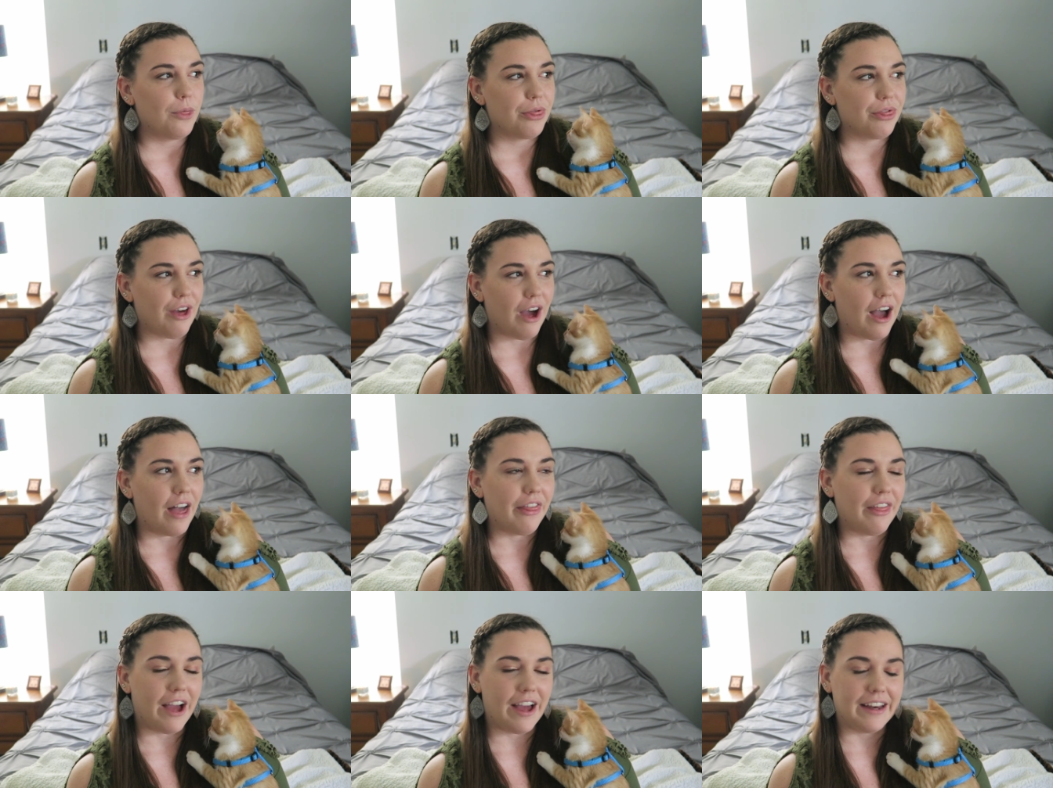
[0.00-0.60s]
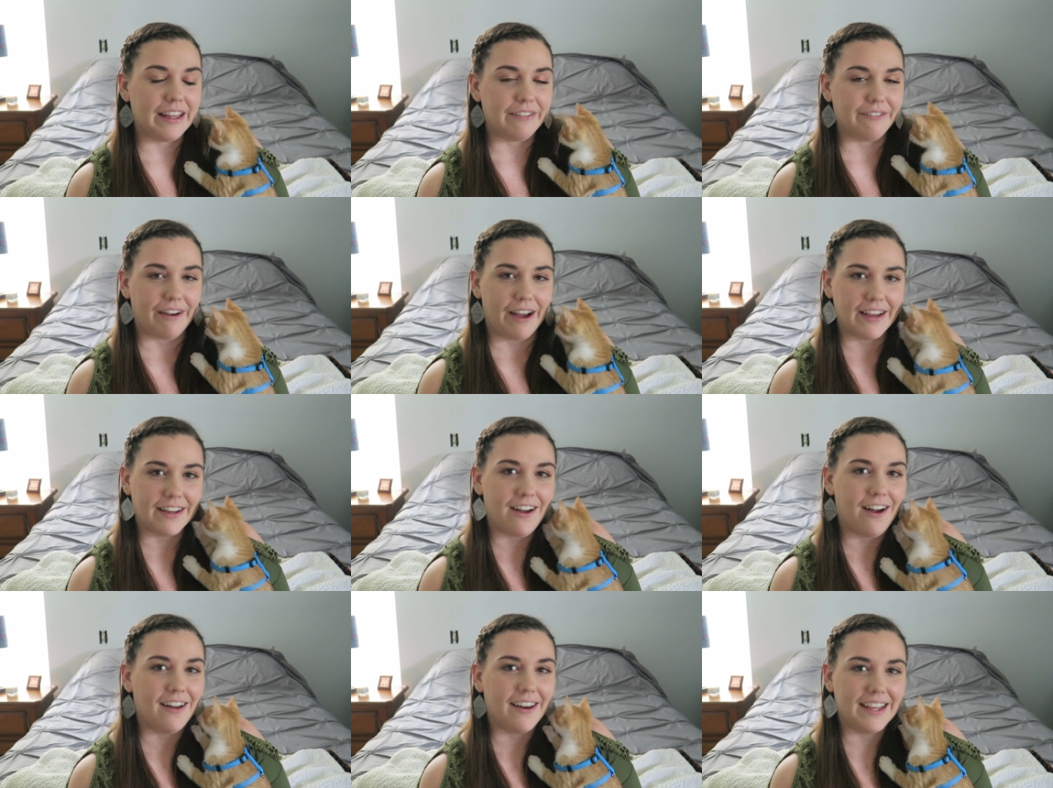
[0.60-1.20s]
thought that if
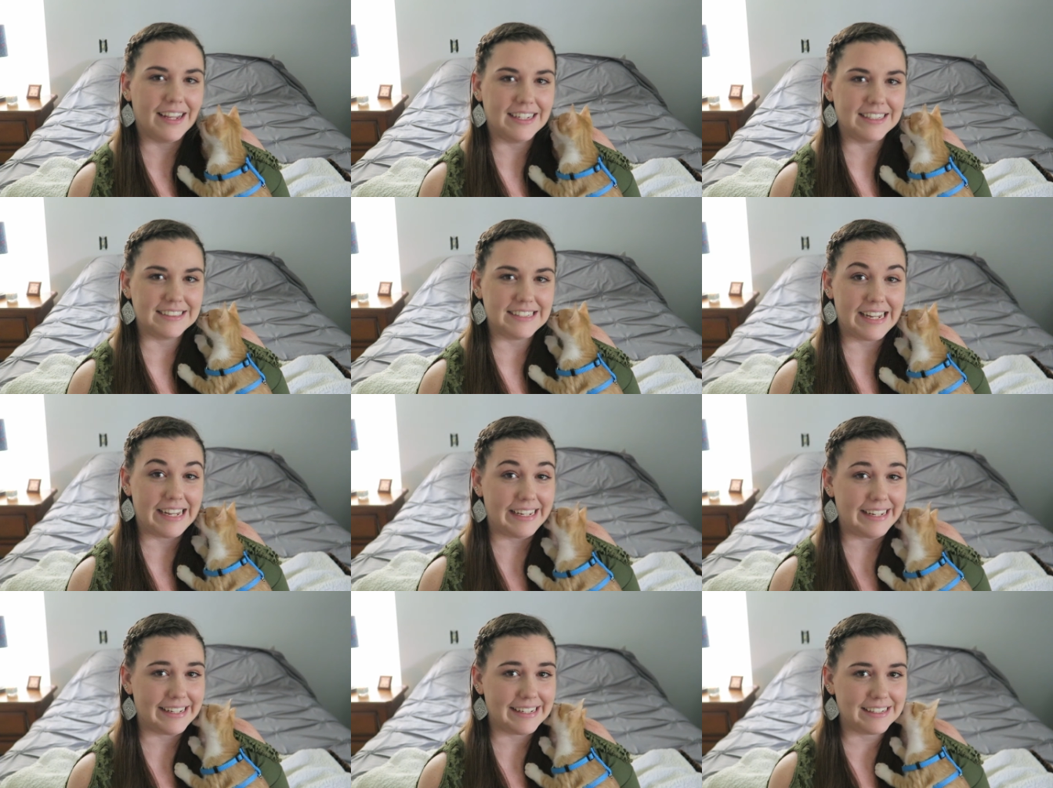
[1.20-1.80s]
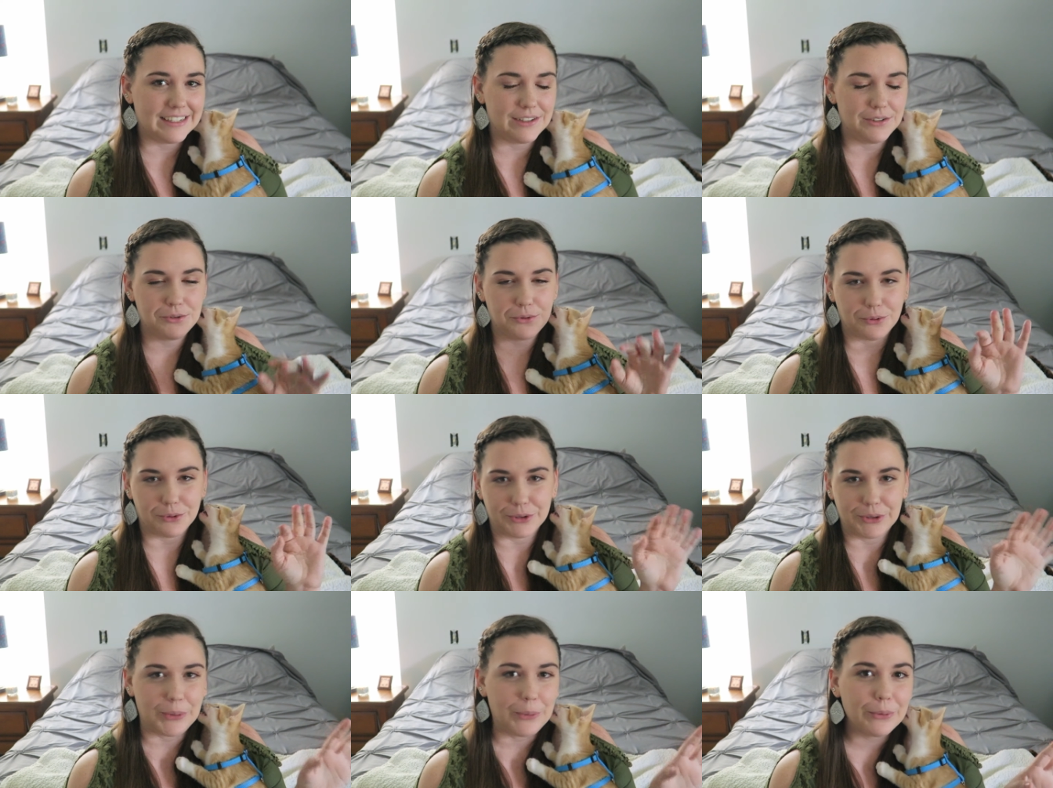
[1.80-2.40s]
I got a tan
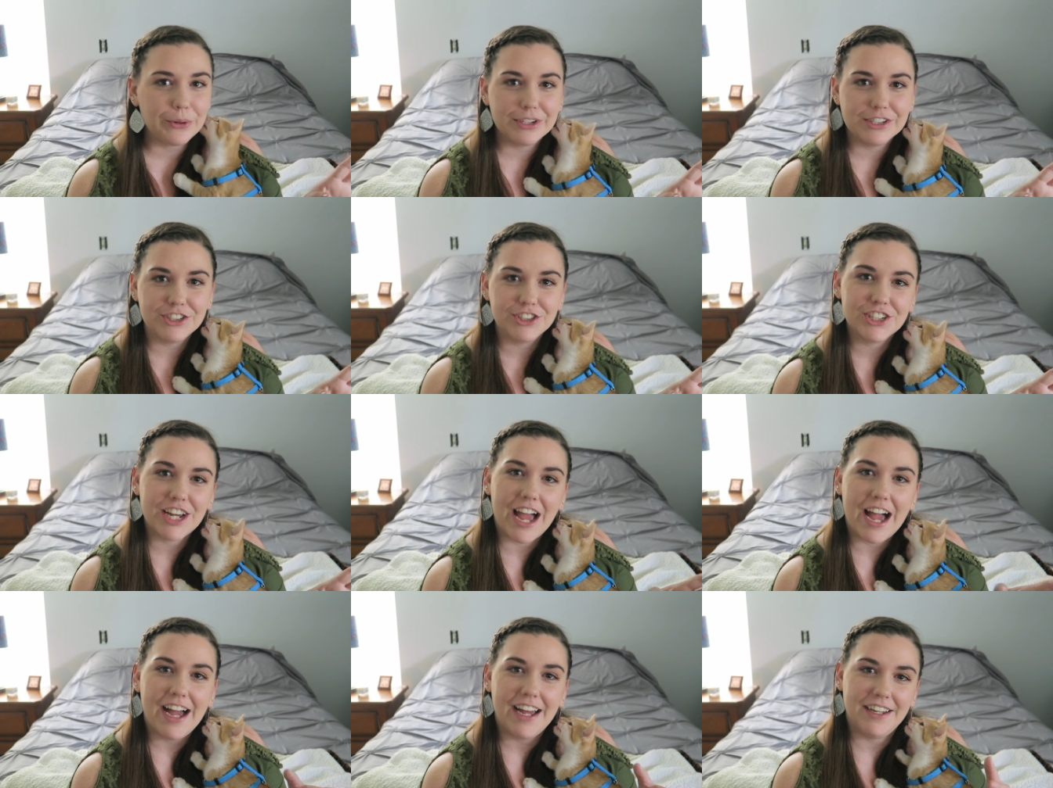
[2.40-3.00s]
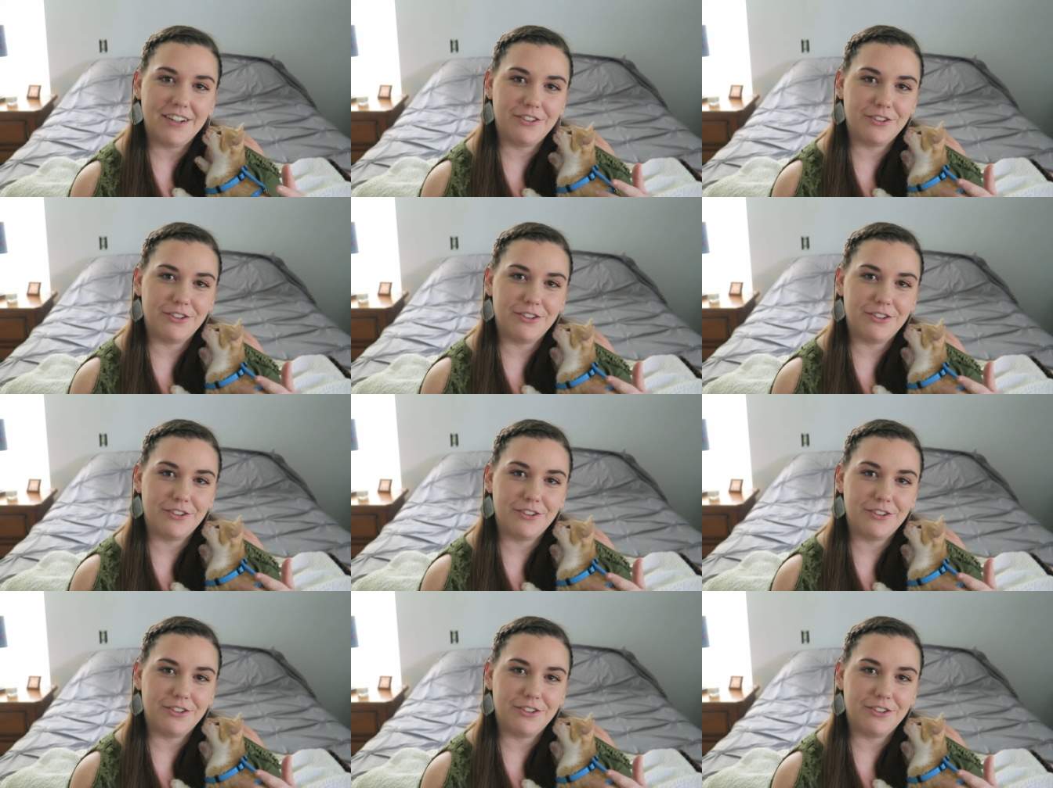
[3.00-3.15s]
or an orange cat,